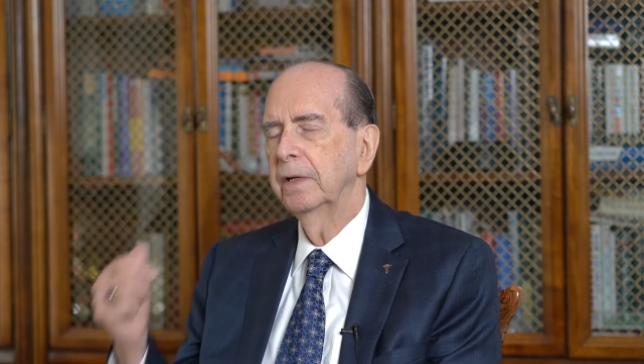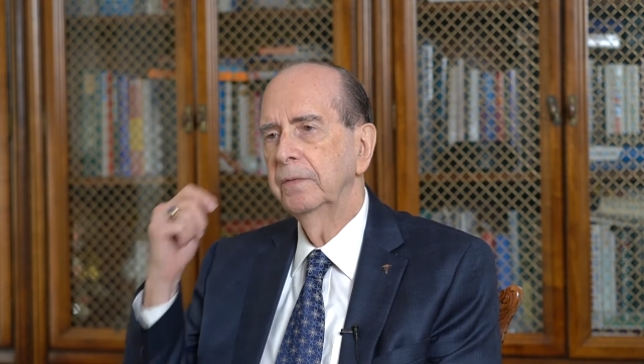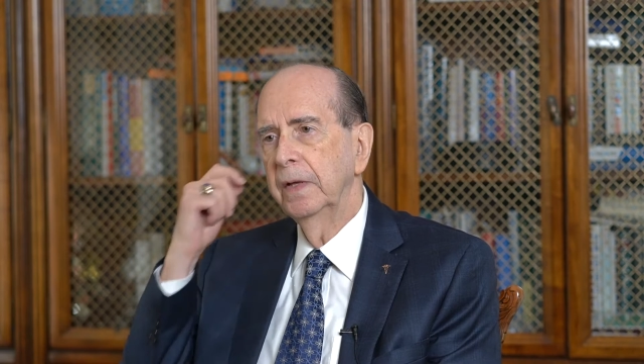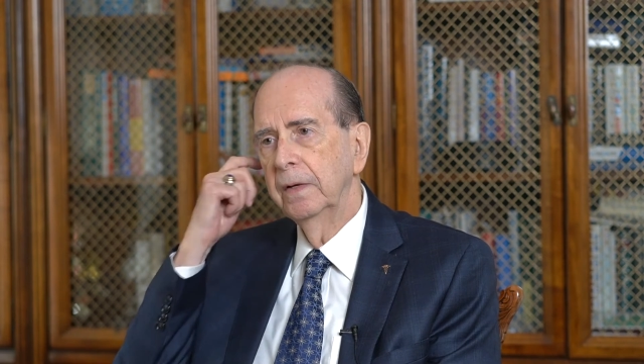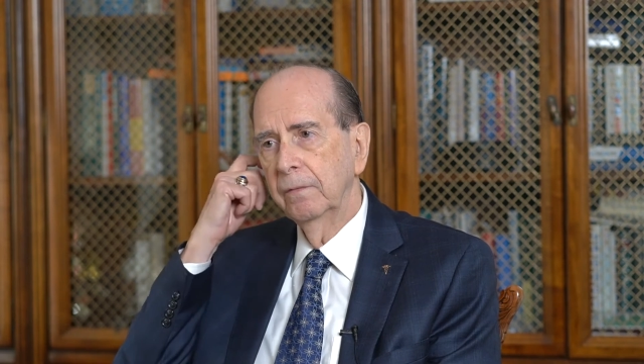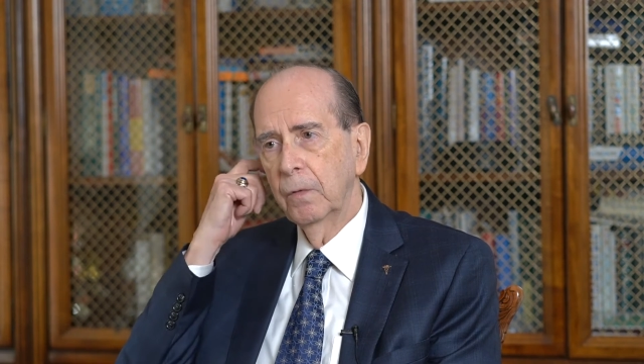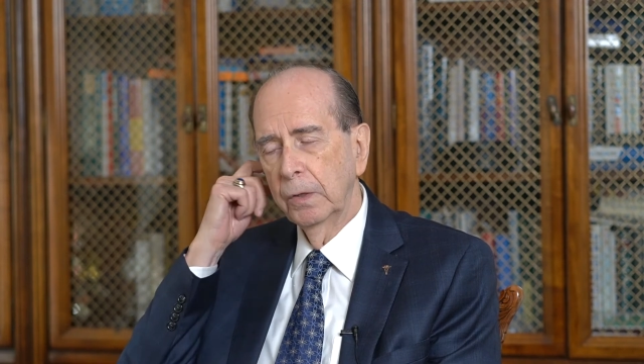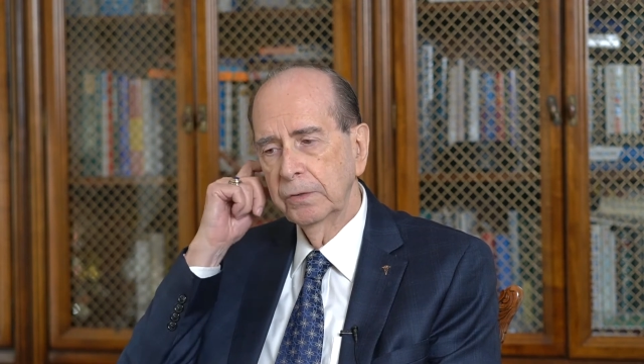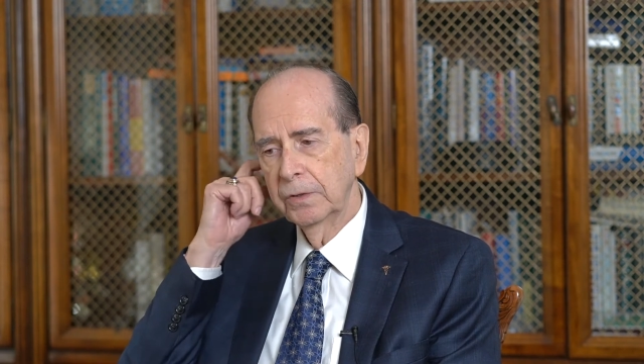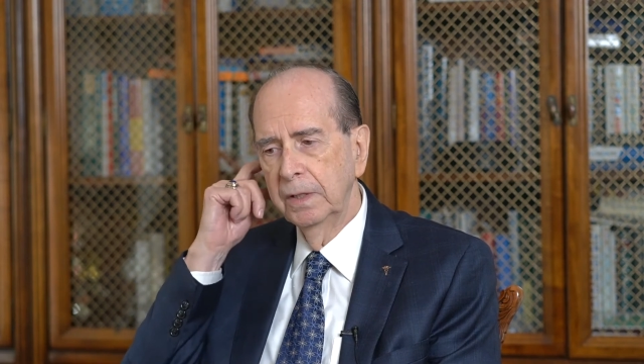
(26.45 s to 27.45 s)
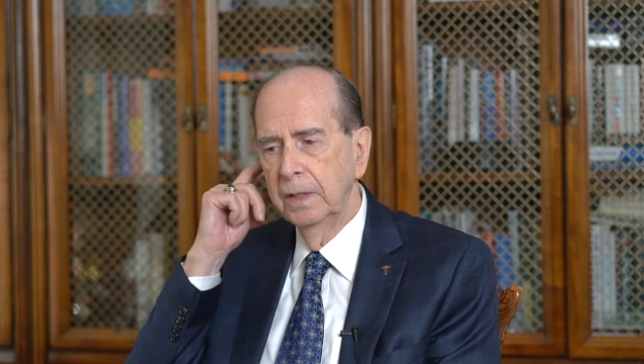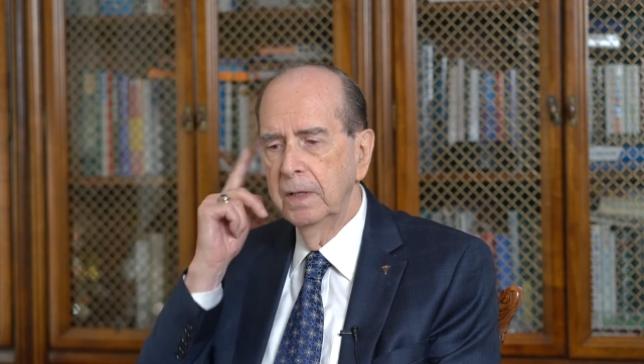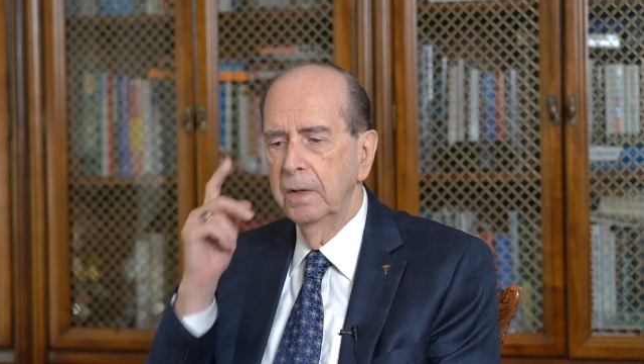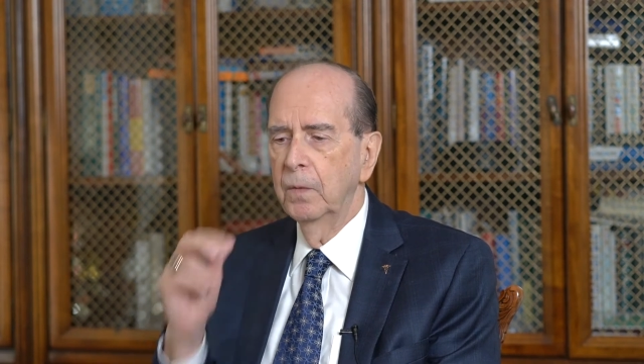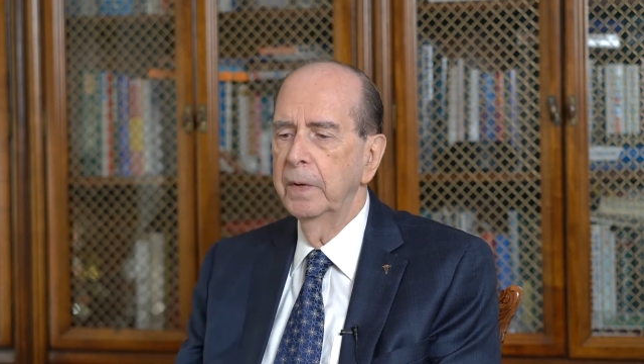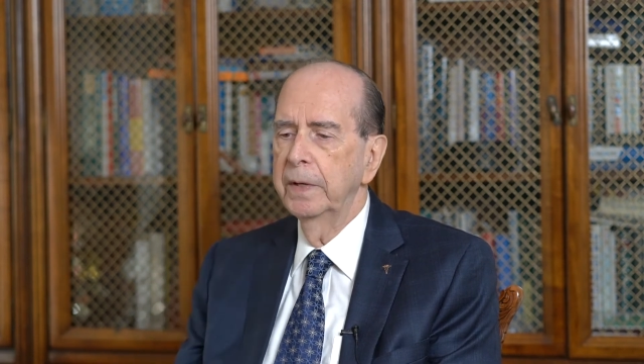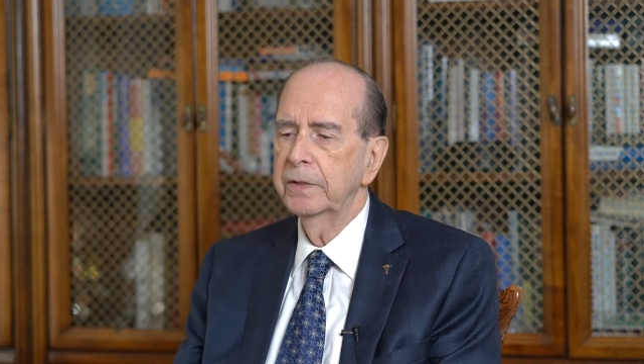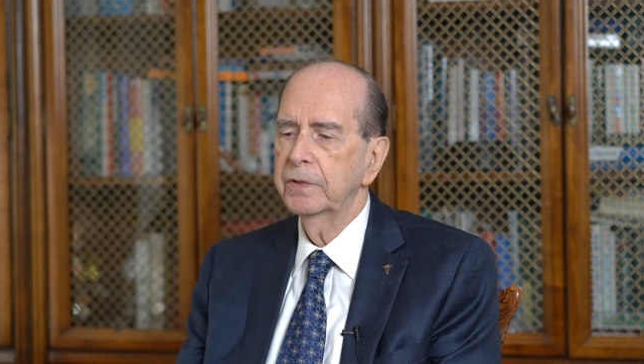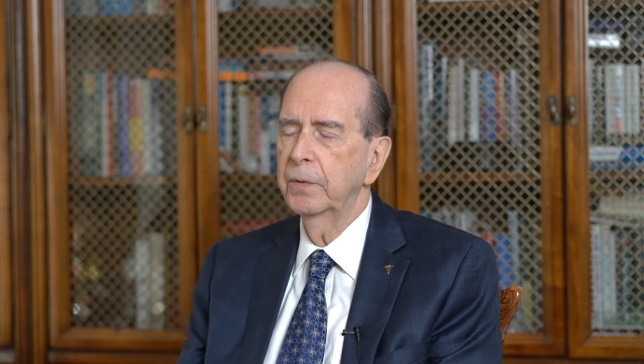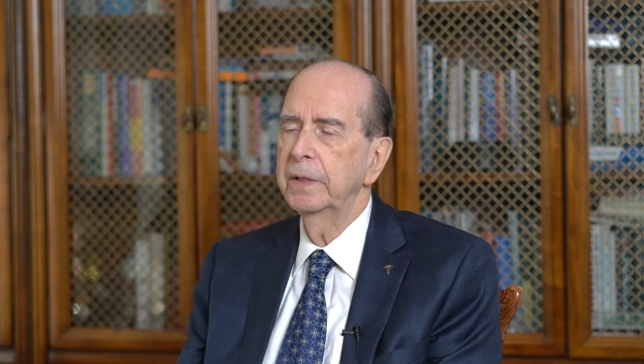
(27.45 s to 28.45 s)
and then, of course, we
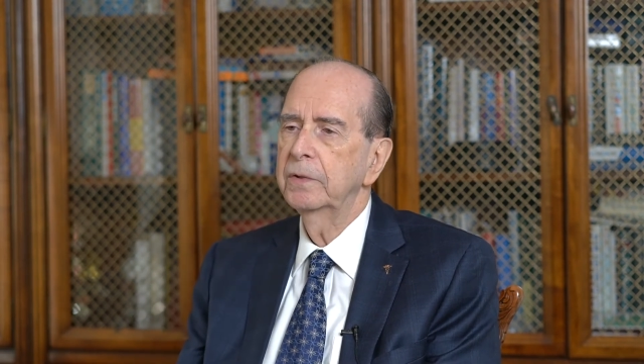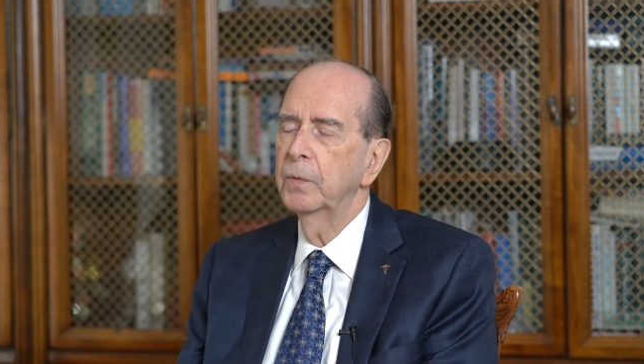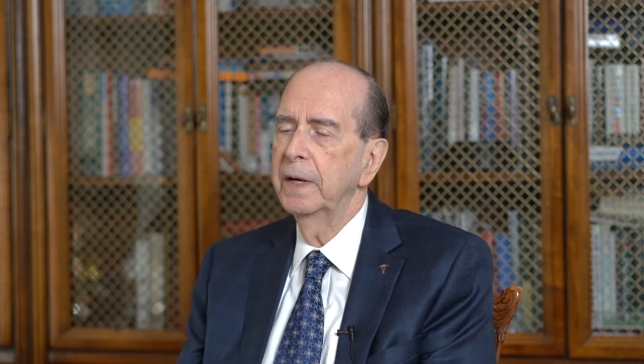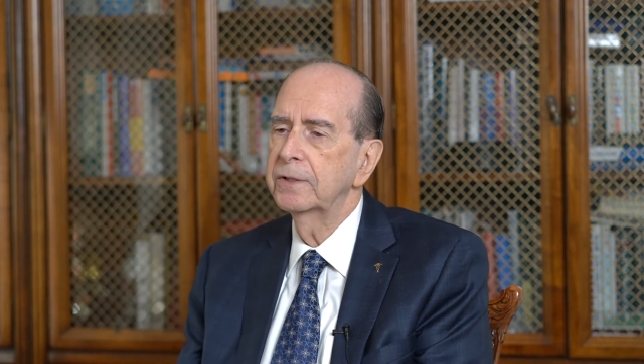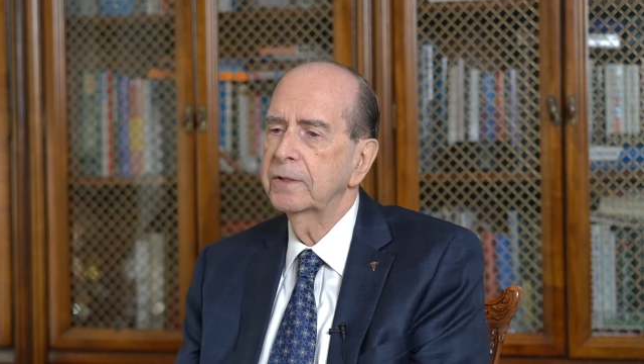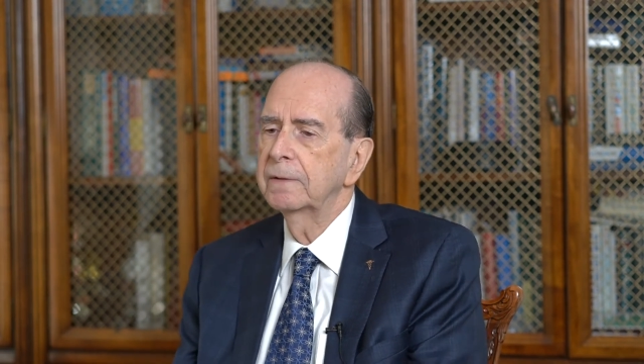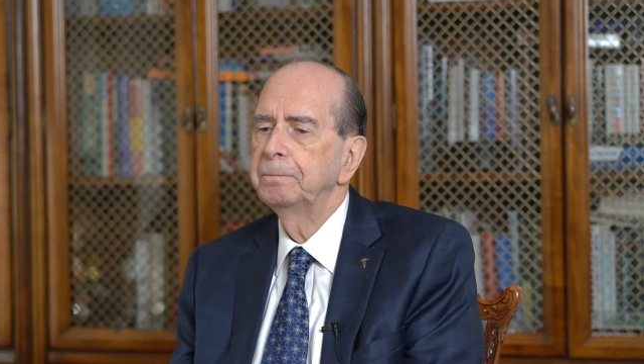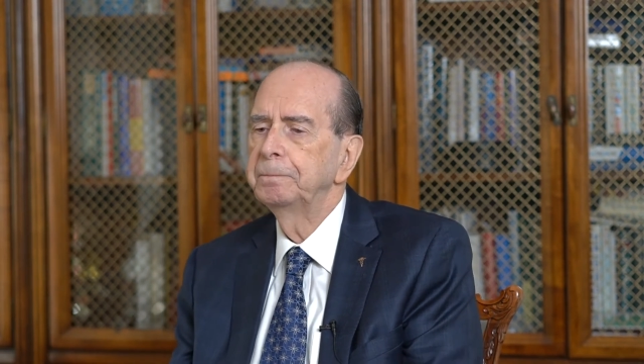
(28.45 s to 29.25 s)
excrete the waste.